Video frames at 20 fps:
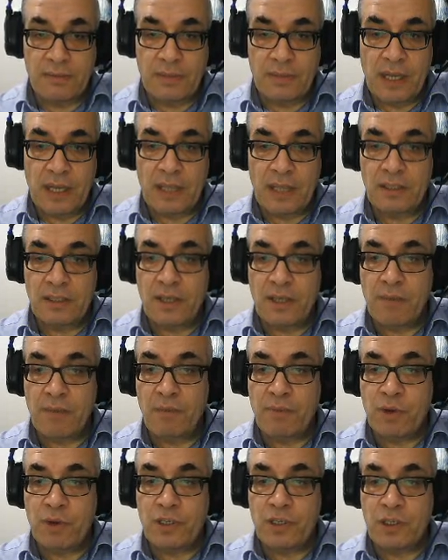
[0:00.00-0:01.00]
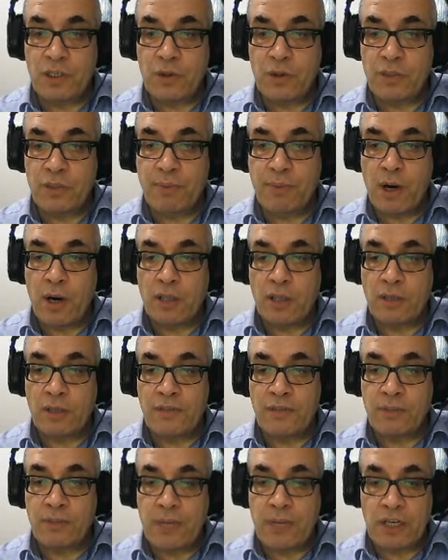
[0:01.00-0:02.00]
and some books use parts of
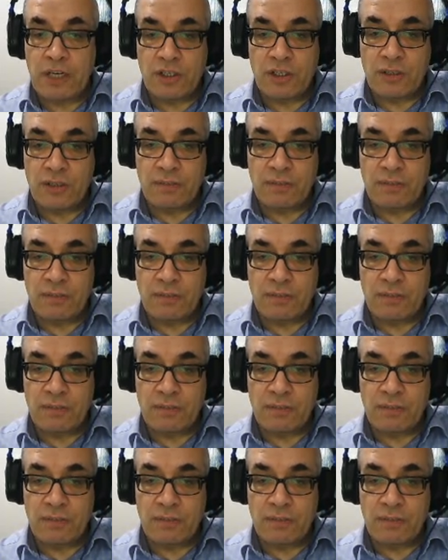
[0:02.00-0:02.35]
speech: